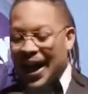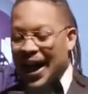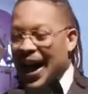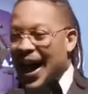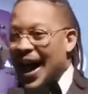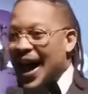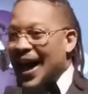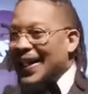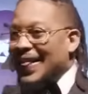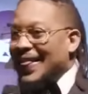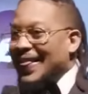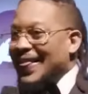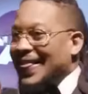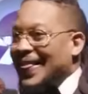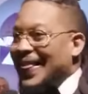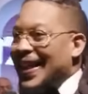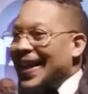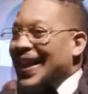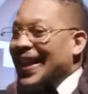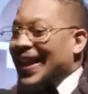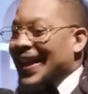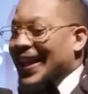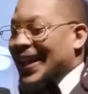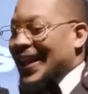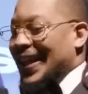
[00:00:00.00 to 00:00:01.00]
a
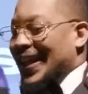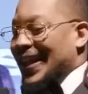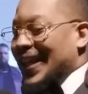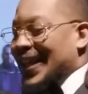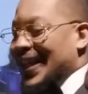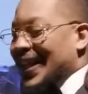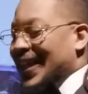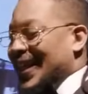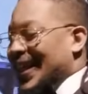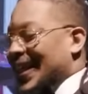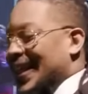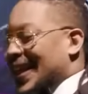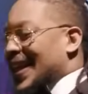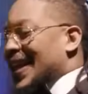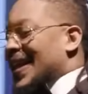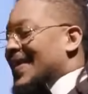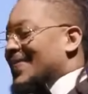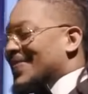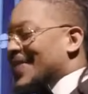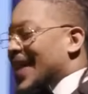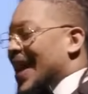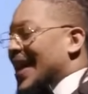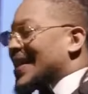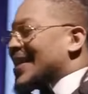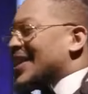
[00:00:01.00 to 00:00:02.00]
thing
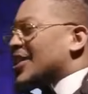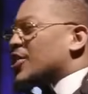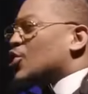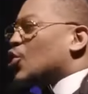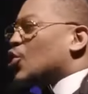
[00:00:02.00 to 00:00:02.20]
that is